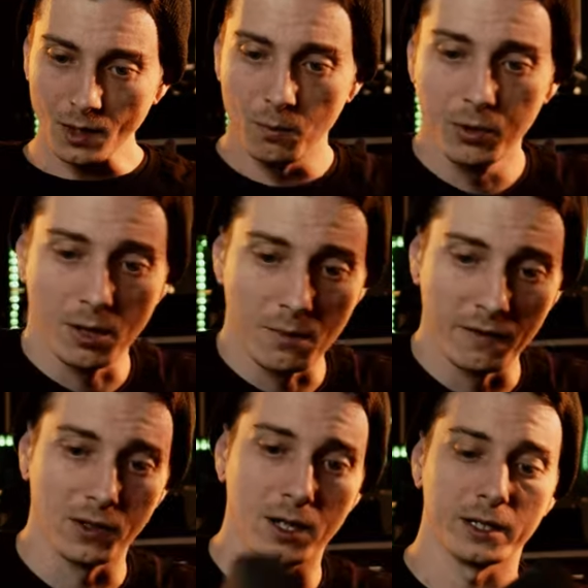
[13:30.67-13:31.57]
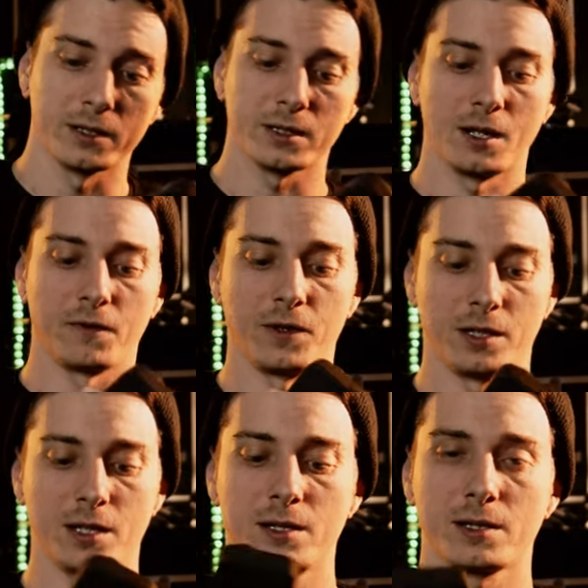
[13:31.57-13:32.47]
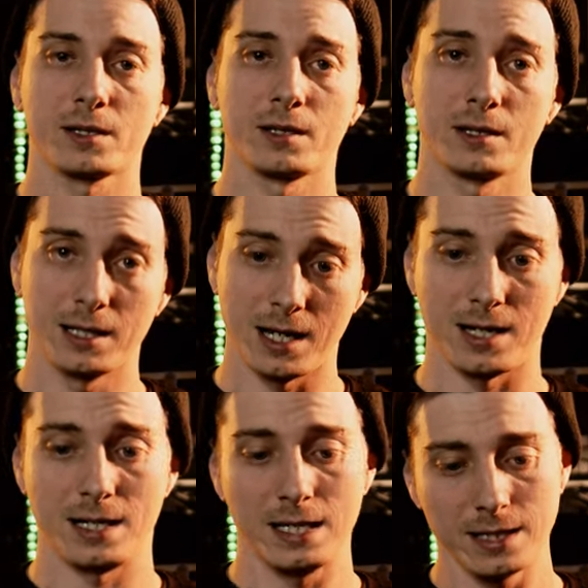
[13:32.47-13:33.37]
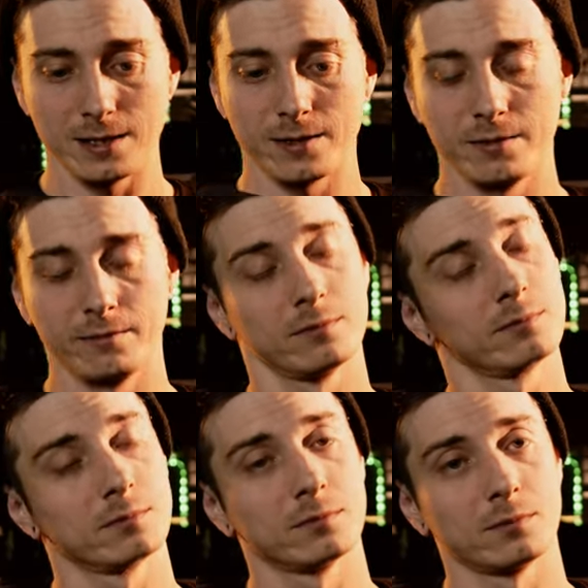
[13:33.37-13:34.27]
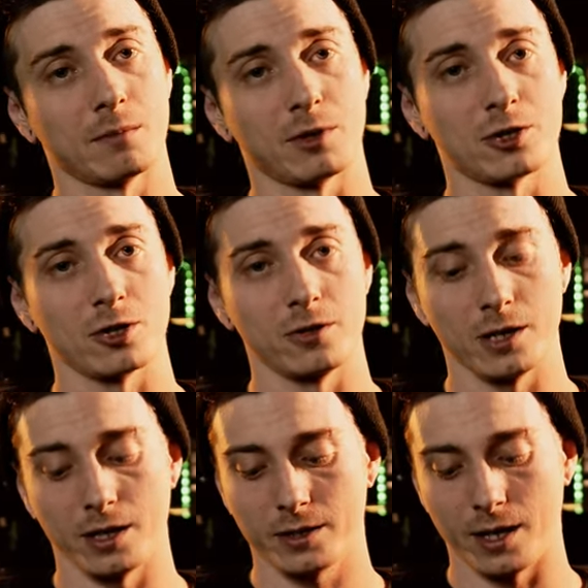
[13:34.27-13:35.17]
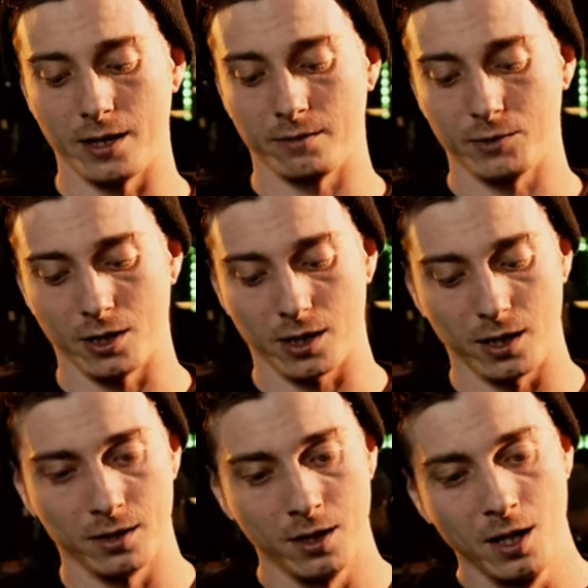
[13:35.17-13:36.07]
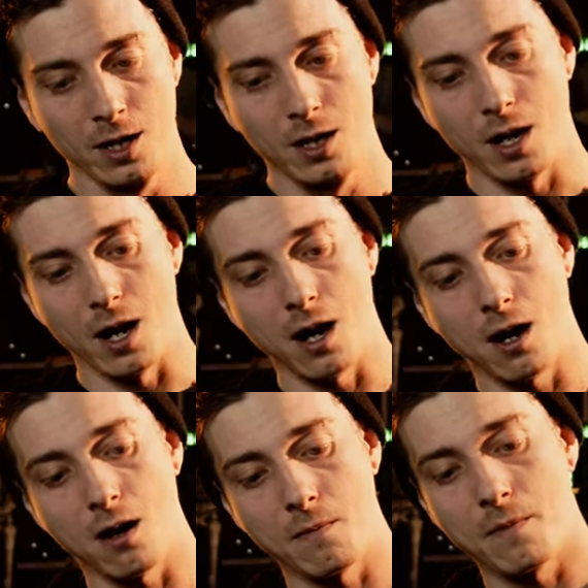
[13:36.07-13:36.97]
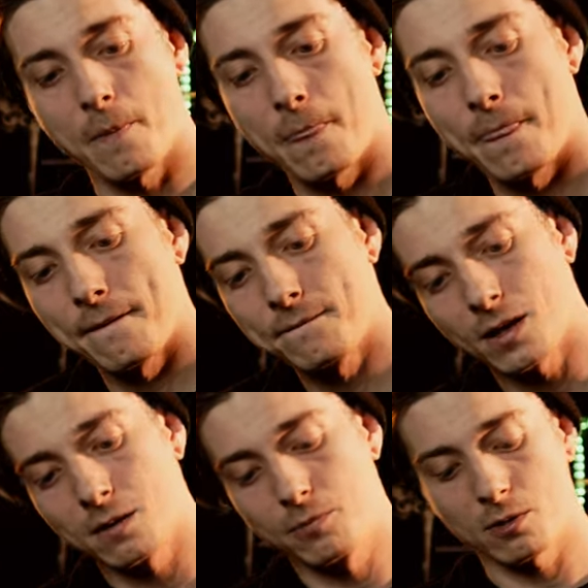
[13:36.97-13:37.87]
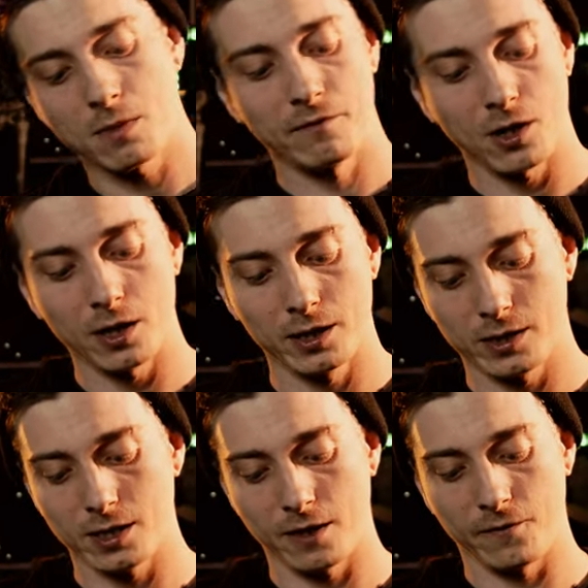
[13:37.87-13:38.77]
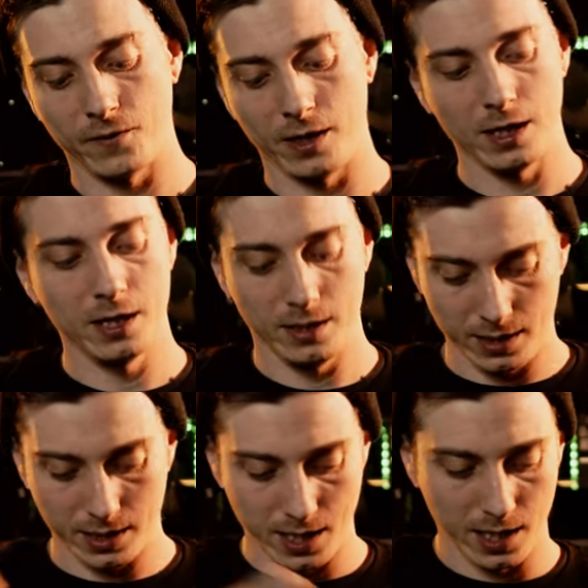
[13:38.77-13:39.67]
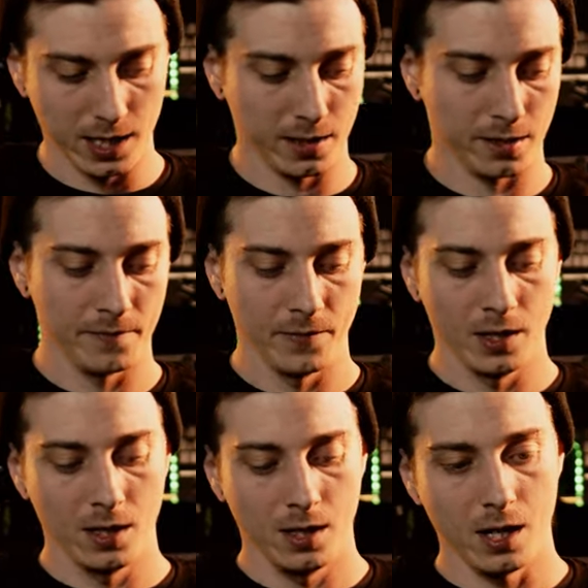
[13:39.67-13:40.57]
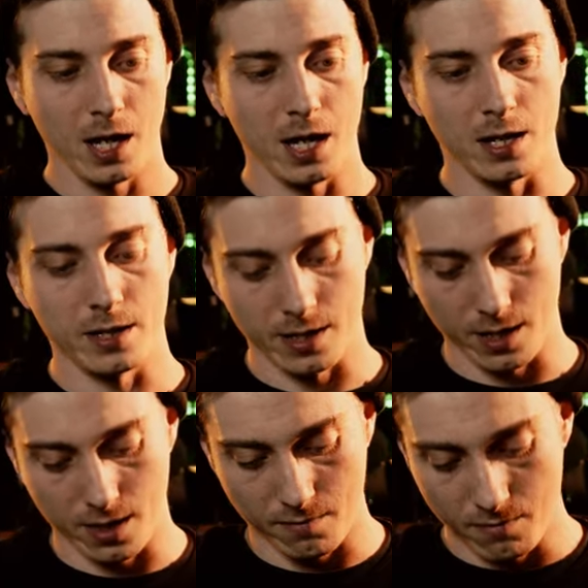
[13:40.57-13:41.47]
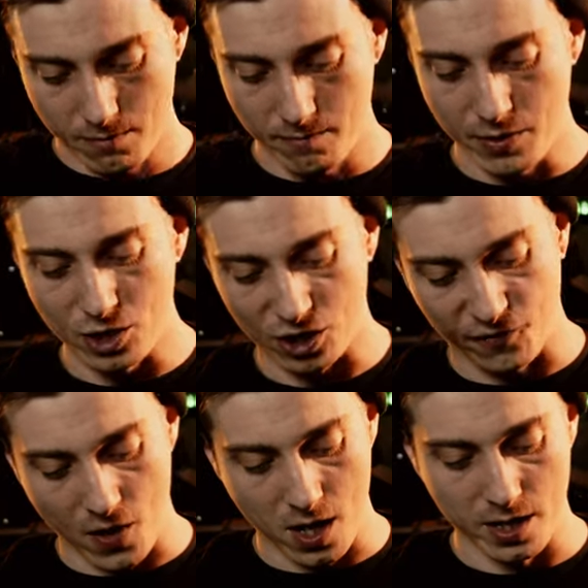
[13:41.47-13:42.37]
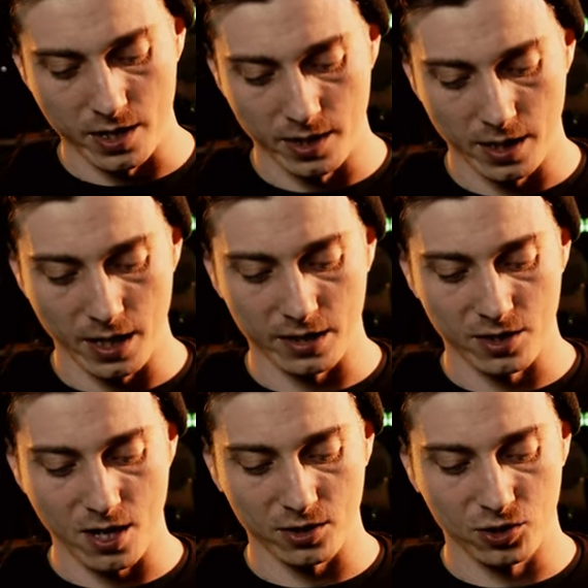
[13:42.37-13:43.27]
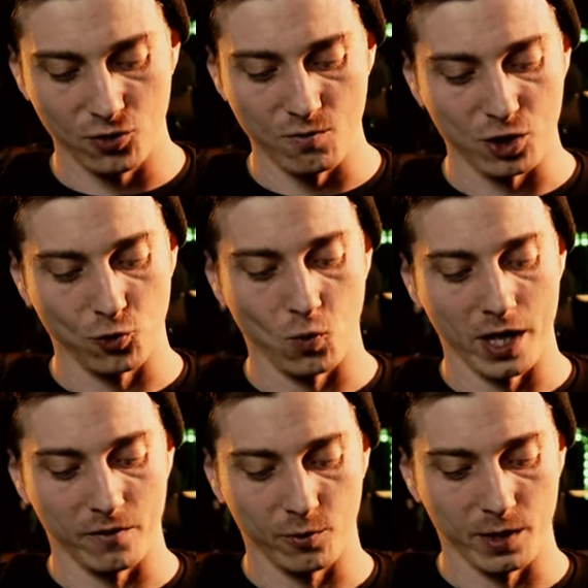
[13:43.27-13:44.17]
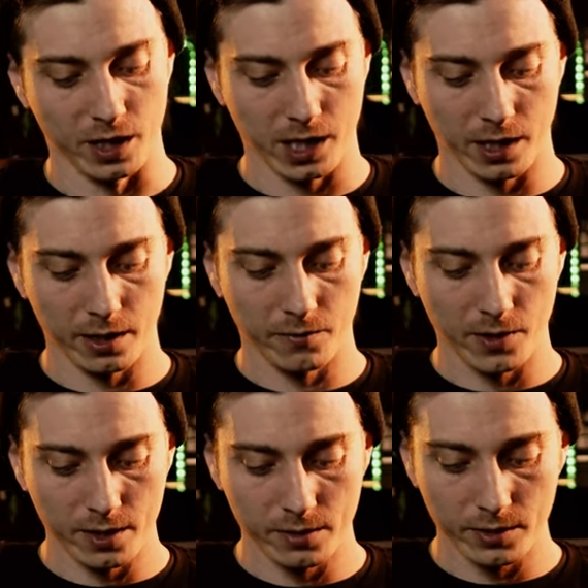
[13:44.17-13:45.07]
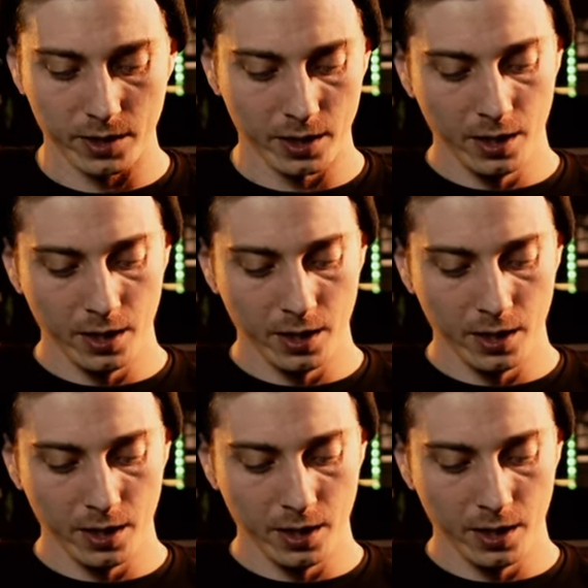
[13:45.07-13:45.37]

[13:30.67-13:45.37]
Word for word: I'll put all my vlogging stuff in this guy here. I'm gonna show you guys as I'm talking. Um, I can put all my vlogging stuff in this guy here and um, be just fine. And it's not too much weight for me to carry around,